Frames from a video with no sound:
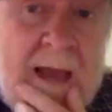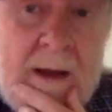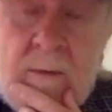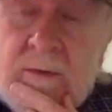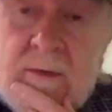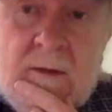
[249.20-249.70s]

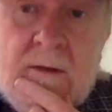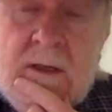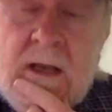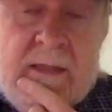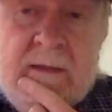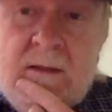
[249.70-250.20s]
that
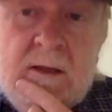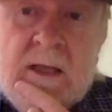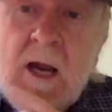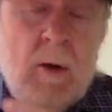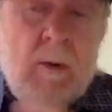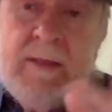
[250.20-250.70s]
you,
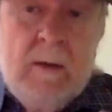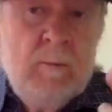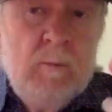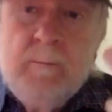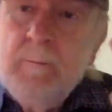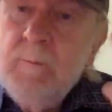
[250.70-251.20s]
you know and
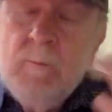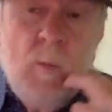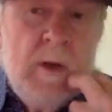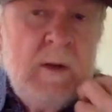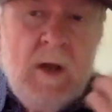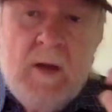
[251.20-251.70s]
then
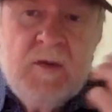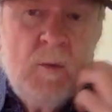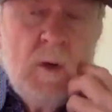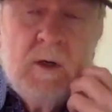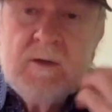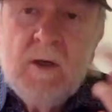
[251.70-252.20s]
we also
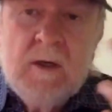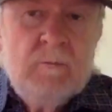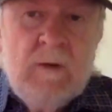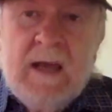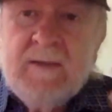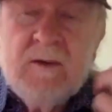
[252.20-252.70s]
worked on
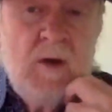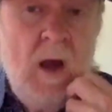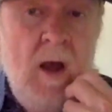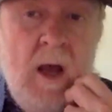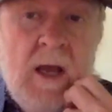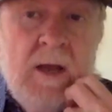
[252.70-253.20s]
wrath of
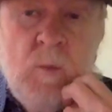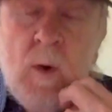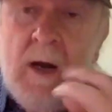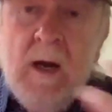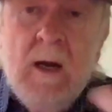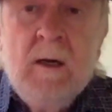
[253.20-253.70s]
khan
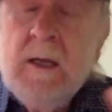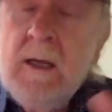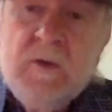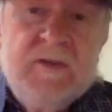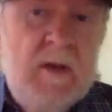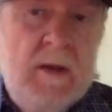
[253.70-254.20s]
where it
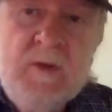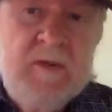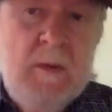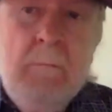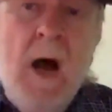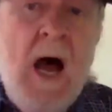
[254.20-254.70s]
was it was
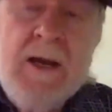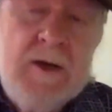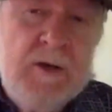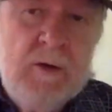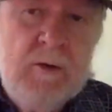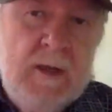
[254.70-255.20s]
a
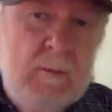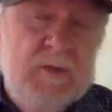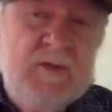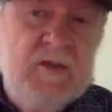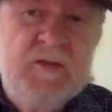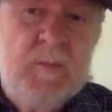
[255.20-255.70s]
monitor that
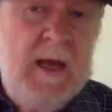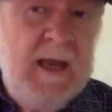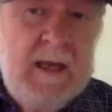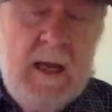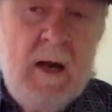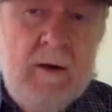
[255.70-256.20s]
was
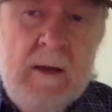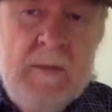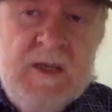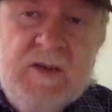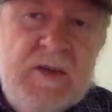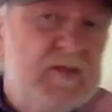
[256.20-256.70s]
displaying our
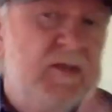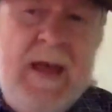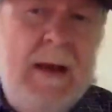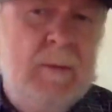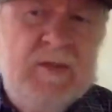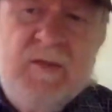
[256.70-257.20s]
images so
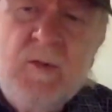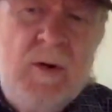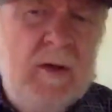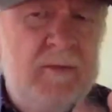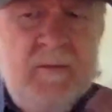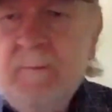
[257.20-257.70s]
that was
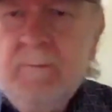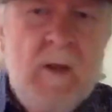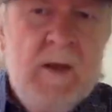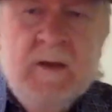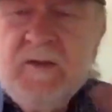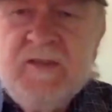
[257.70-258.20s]
sort of
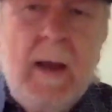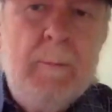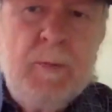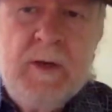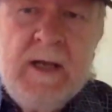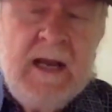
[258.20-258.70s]

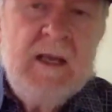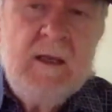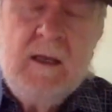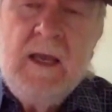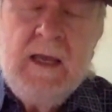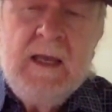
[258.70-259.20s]
separate
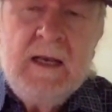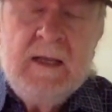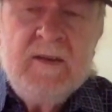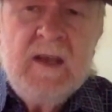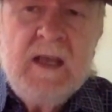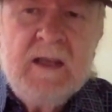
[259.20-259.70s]
any in
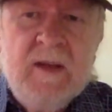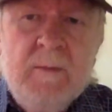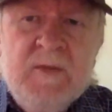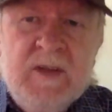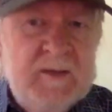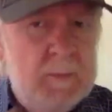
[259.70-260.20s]
in some
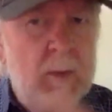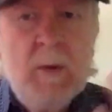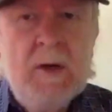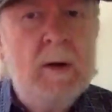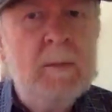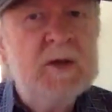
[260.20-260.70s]
sense but
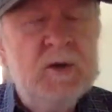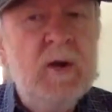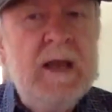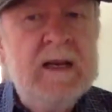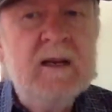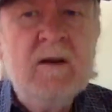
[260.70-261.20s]
we were able to
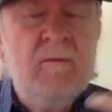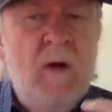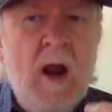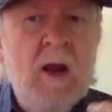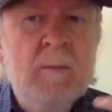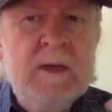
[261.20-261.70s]
create an
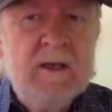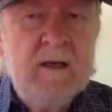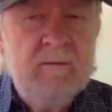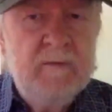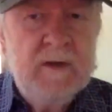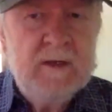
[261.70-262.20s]
environment and
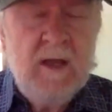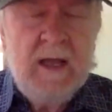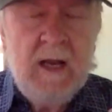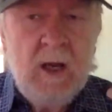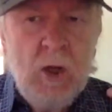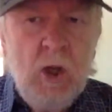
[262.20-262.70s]
a bit
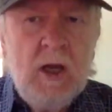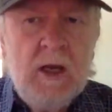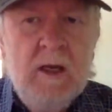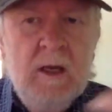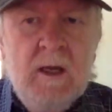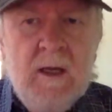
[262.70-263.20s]
a
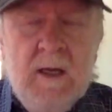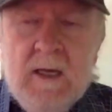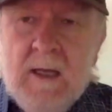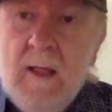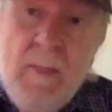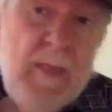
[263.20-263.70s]
look
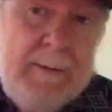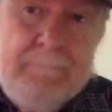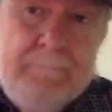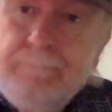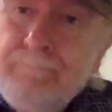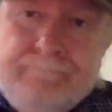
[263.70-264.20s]

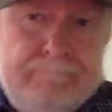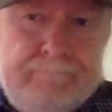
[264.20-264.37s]
that